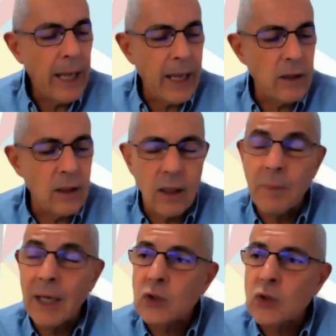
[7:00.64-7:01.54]
adding
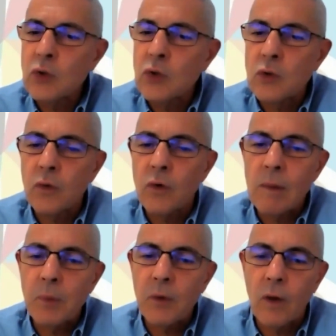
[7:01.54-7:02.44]
about 2 to
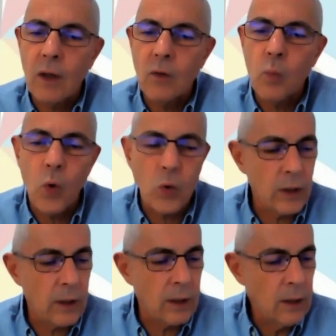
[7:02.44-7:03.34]
3%
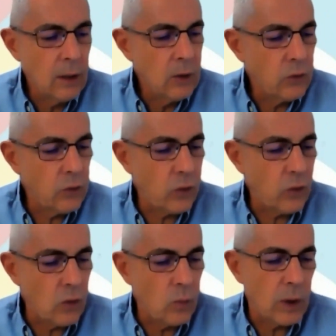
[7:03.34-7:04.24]
water
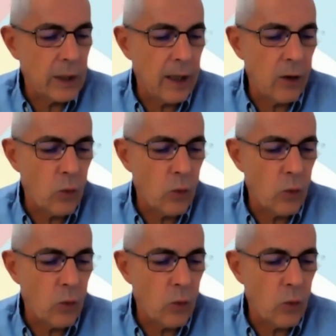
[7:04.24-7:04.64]
through what I